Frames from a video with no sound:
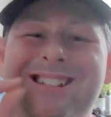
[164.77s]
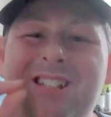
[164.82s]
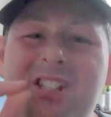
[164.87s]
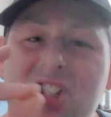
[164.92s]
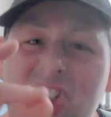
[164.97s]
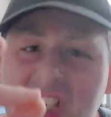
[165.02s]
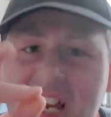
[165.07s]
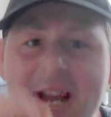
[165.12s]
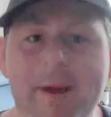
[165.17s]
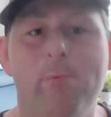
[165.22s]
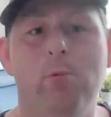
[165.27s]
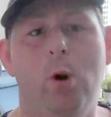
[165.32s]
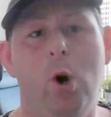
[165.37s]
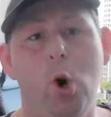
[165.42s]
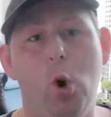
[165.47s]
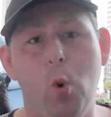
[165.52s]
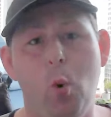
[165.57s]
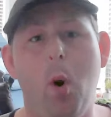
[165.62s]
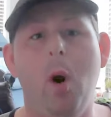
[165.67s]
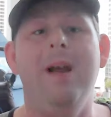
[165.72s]

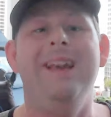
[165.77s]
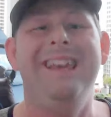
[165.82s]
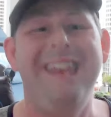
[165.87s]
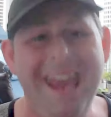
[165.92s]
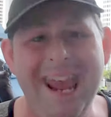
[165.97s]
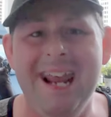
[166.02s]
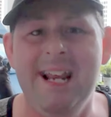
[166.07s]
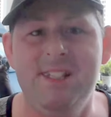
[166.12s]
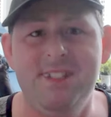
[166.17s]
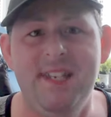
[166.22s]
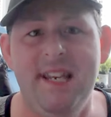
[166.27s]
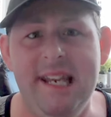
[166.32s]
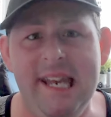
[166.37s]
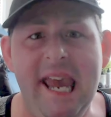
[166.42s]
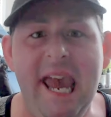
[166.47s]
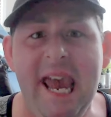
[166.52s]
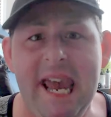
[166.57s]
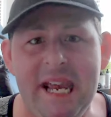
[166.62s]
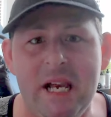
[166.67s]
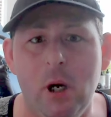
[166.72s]
Zero, Casey
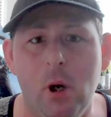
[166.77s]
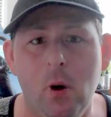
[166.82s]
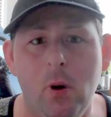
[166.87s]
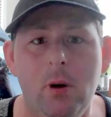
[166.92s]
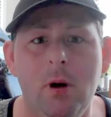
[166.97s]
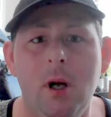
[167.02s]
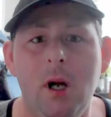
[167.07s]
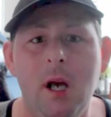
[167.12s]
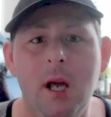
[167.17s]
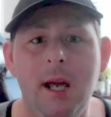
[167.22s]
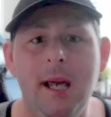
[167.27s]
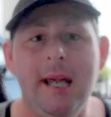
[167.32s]
Cagle.